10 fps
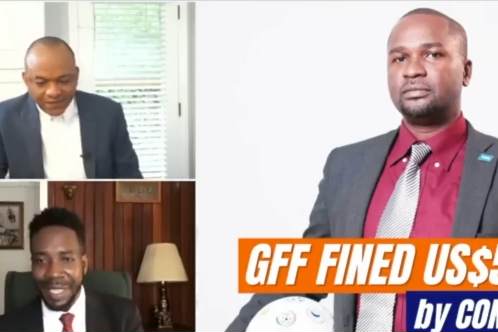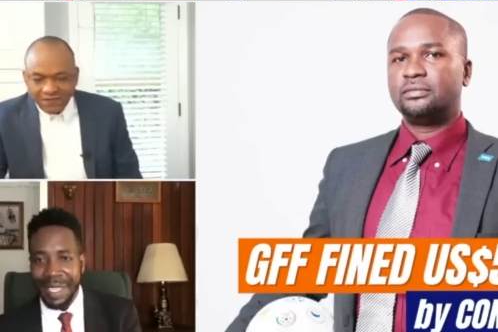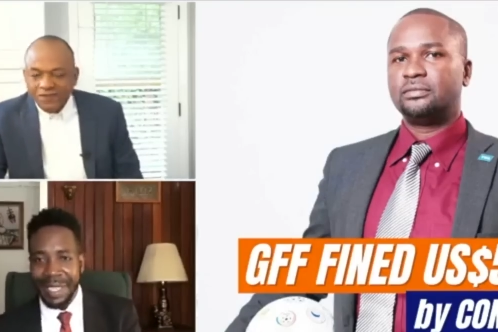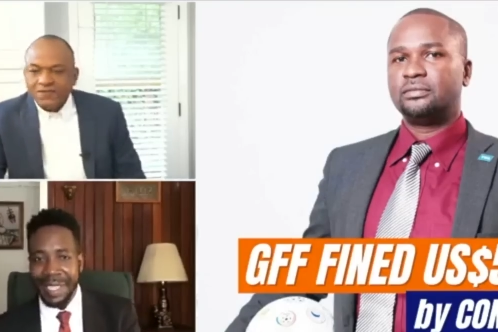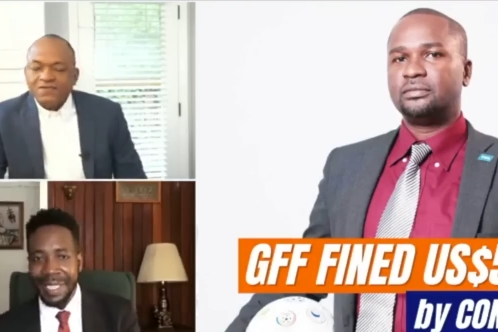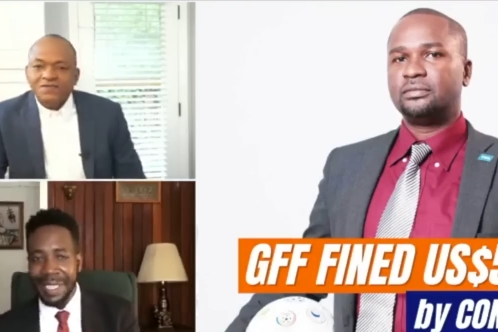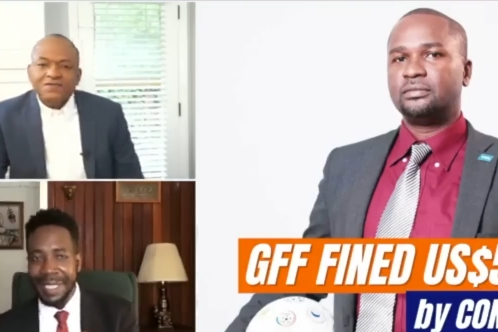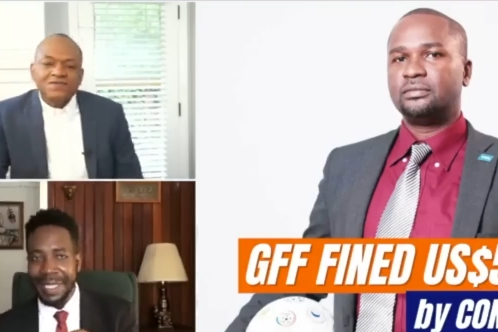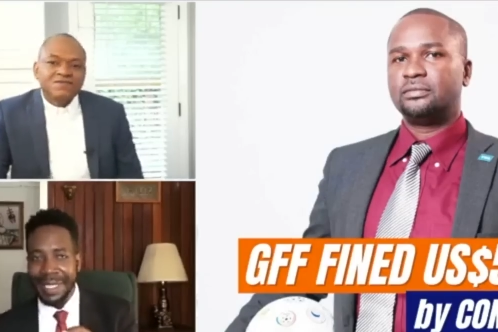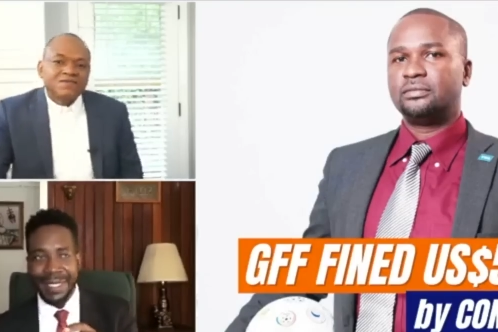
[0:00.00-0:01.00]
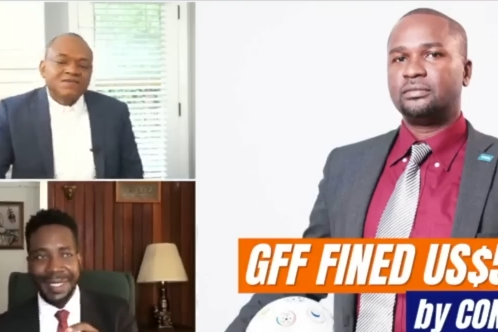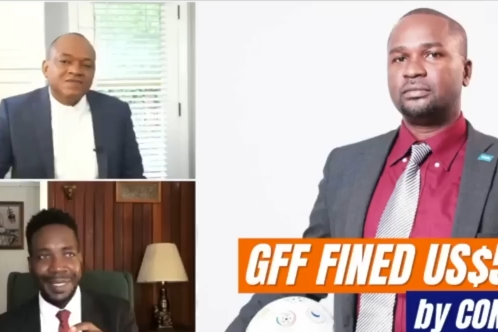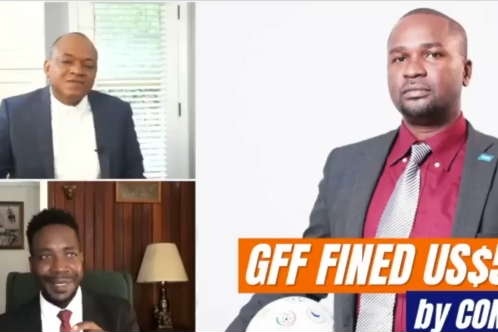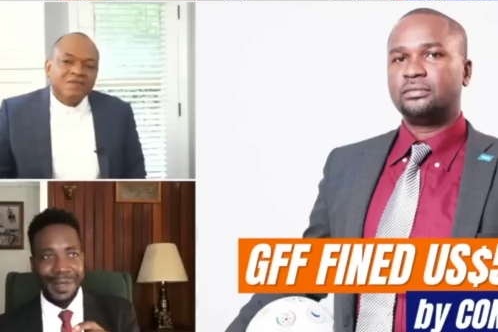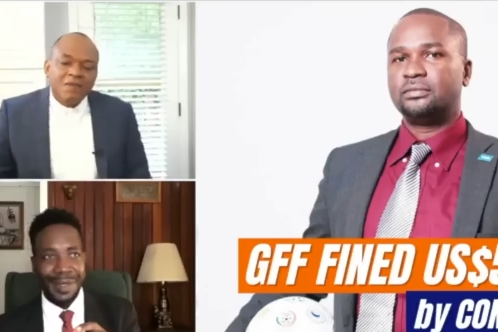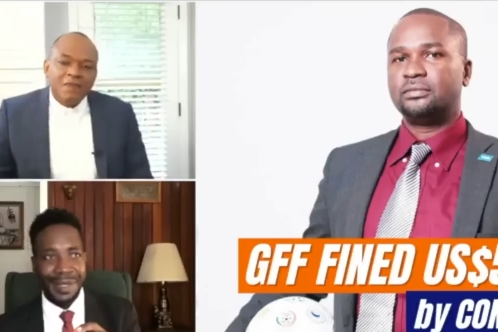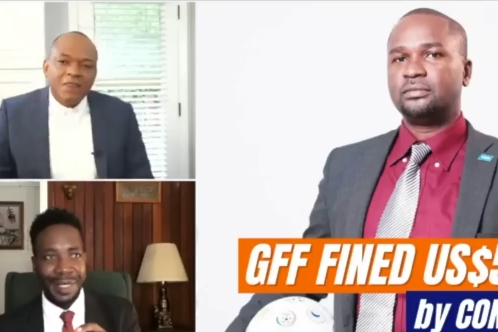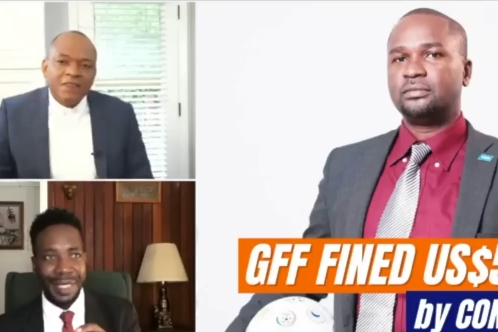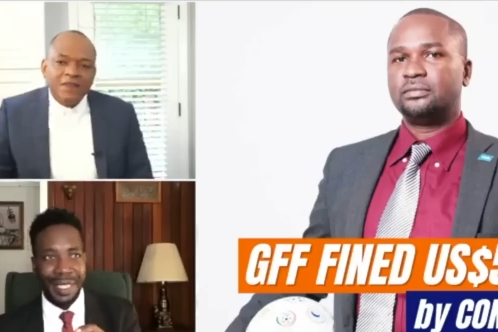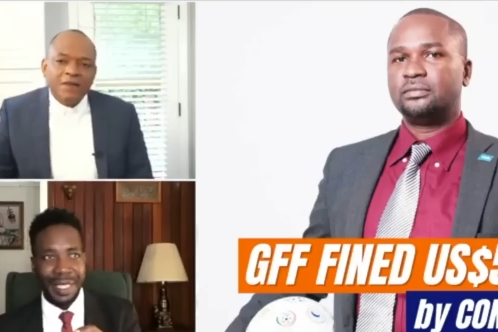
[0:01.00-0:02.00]
Speaker 1: is
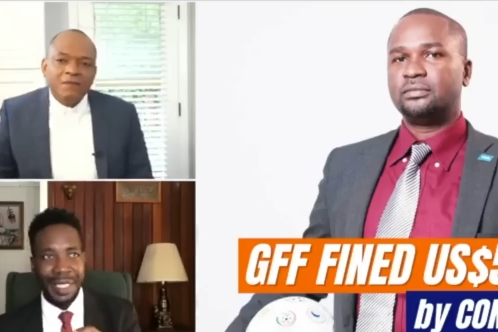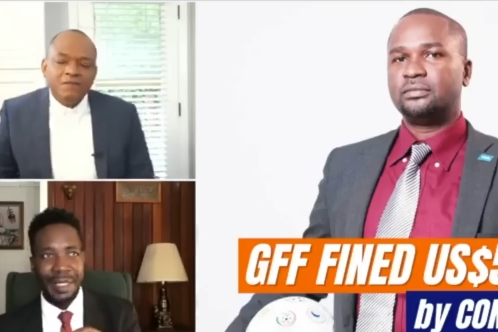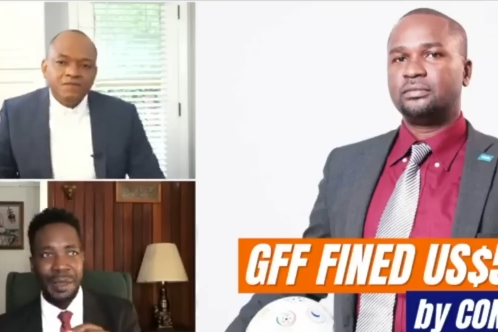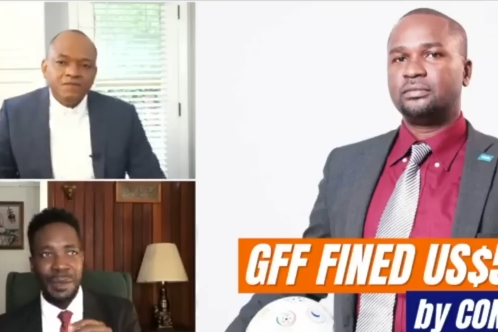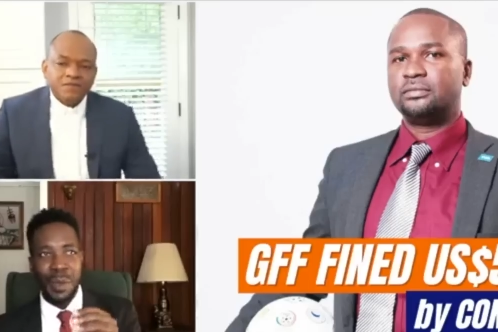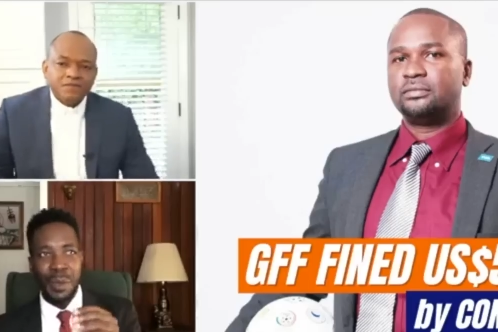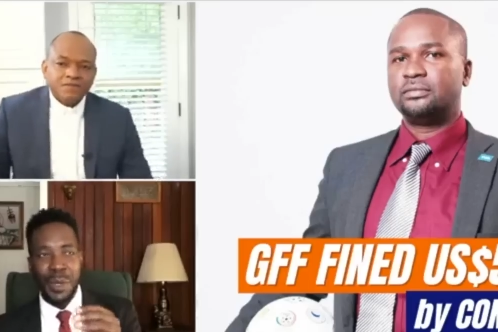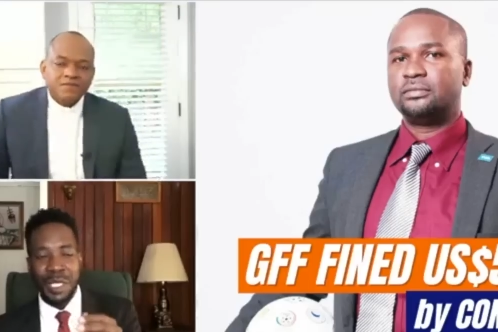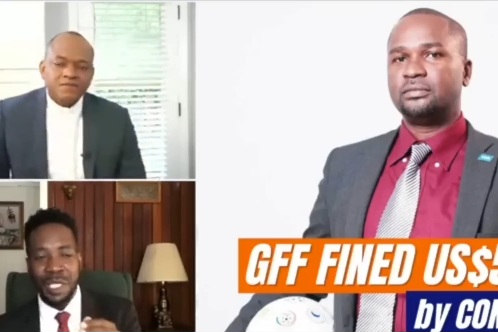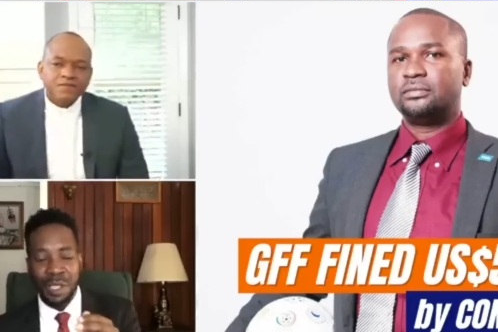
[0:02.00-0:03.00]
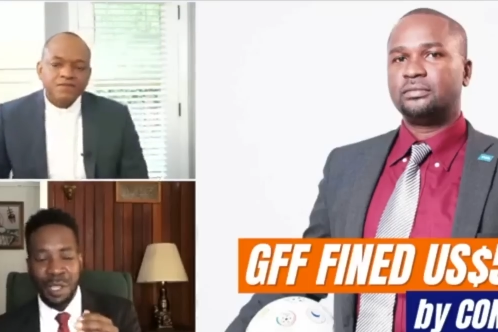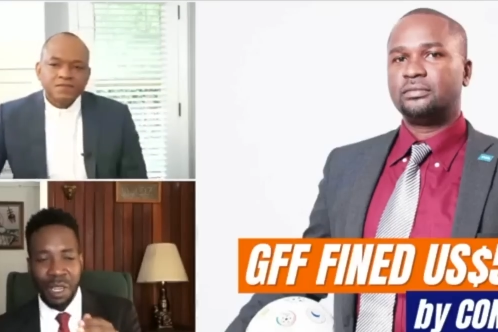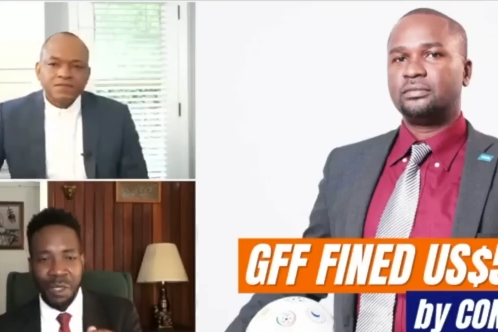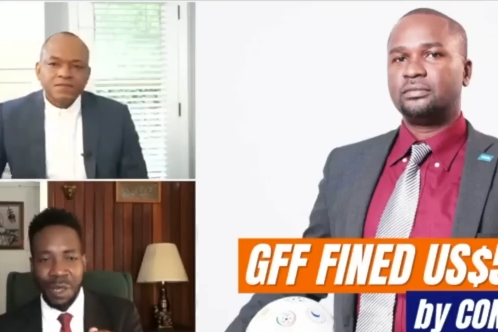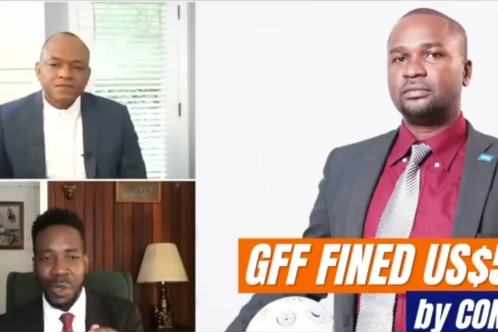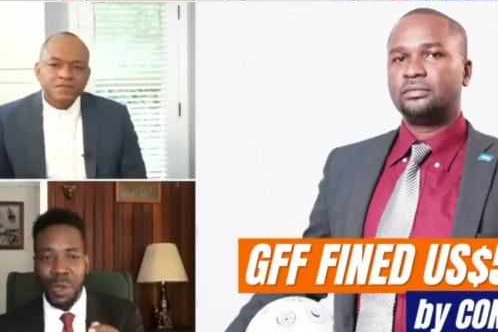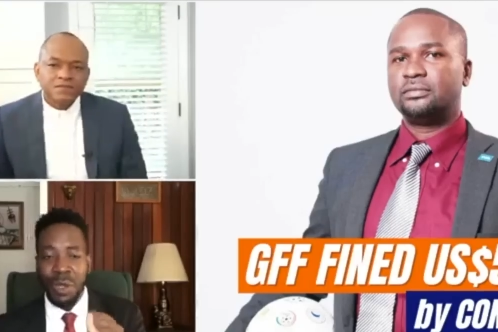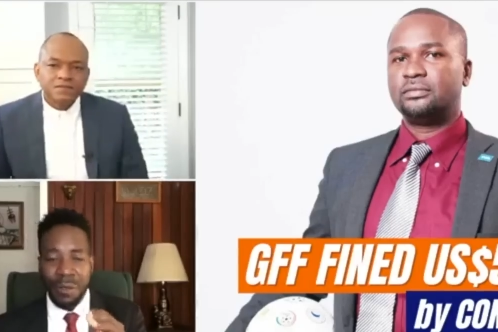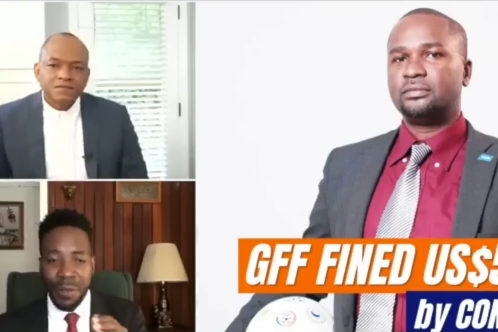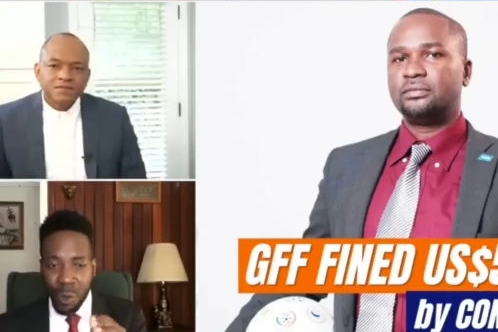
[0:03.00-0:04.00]
in to put it in your term
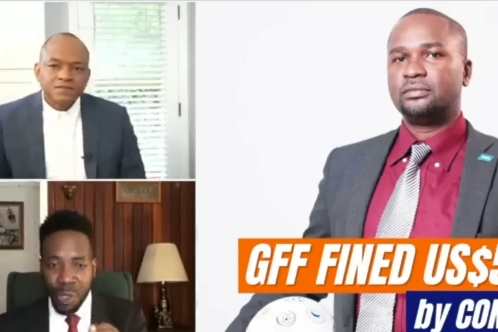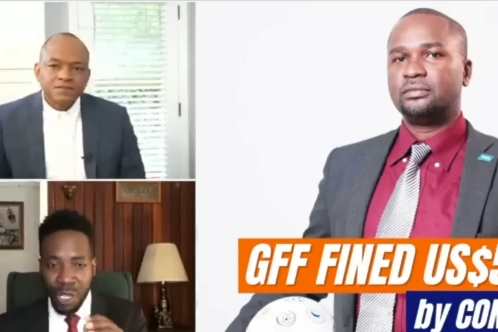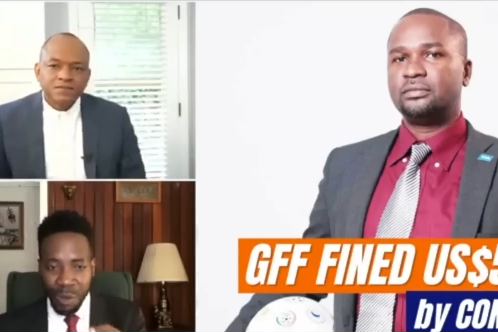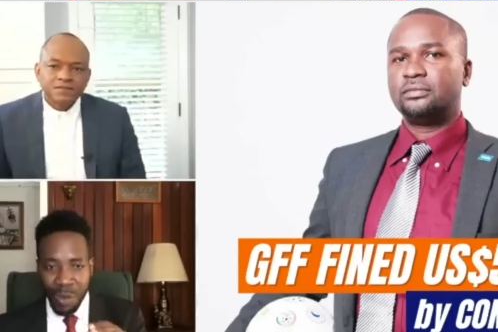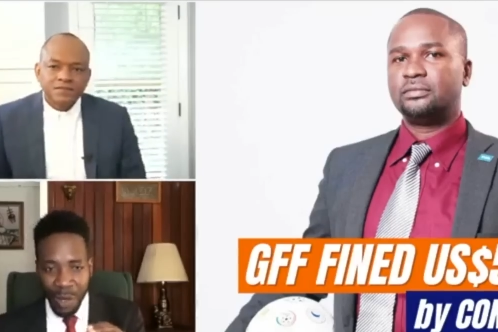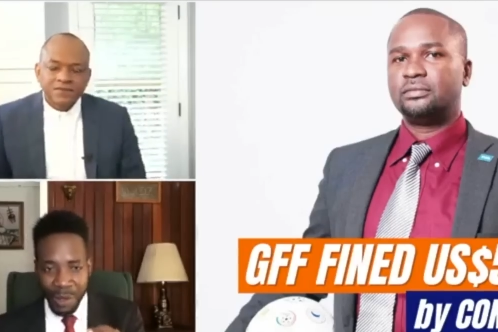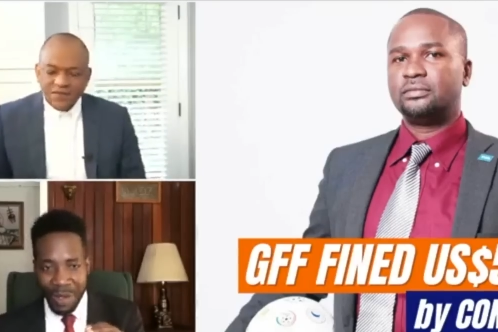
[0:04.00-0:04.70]
confusion powder.